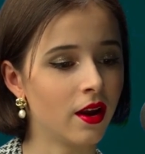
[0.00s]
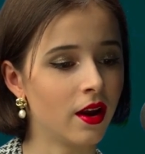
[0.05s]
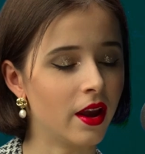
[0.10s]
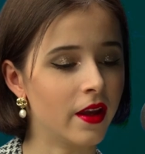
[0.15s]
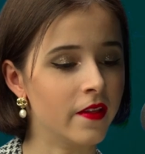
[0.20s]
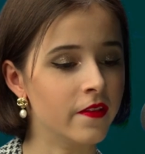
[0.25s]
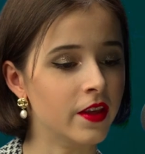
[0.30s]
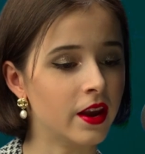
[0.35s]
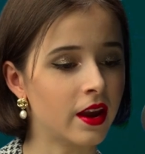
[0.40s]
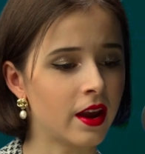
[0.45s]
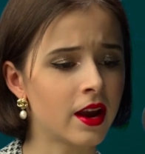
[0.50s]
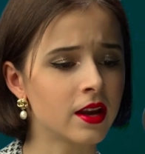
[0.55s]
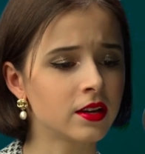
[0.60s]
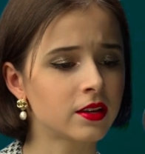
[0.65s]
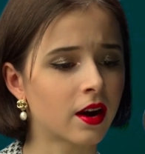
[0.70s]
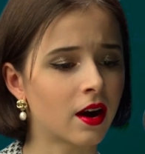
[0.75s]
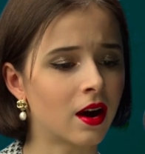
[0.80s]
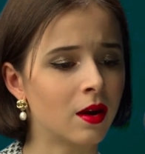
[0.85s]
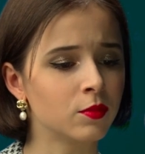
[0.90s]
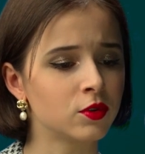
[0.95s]
and the head
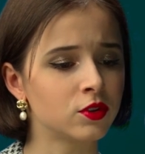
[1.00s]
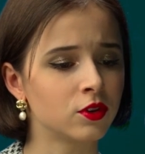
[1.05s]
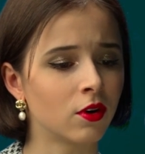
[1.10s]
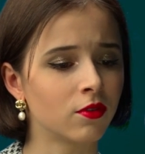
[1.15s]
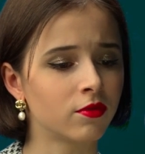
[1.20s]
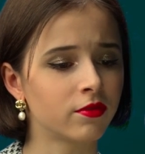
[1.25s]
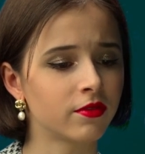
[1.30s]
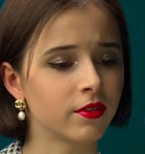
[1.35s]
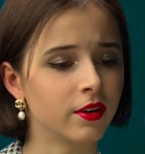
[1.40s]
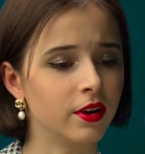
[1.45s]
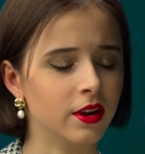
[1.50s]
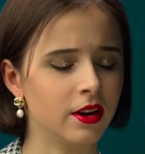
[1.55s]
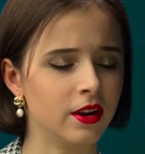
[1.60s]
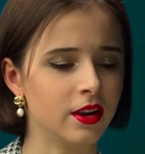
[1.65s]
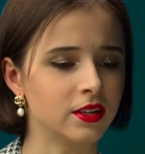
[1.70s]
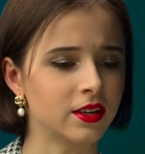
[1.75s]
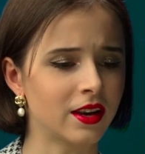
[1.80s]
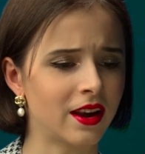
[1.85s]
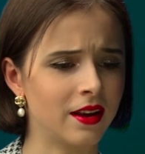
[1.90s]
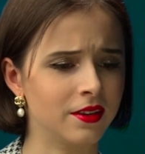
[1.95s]
comes off in
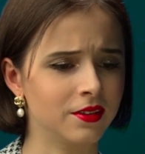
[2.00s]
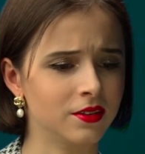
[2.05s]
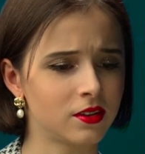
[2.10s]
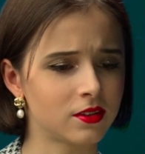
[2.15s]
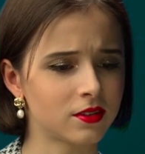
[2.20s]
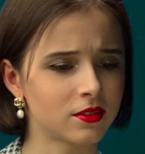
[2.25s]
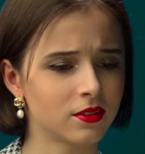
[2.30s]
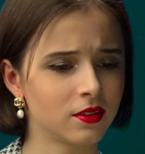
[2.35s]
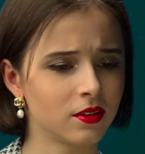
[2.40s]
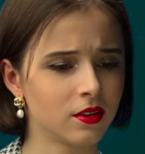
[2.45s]
his hands.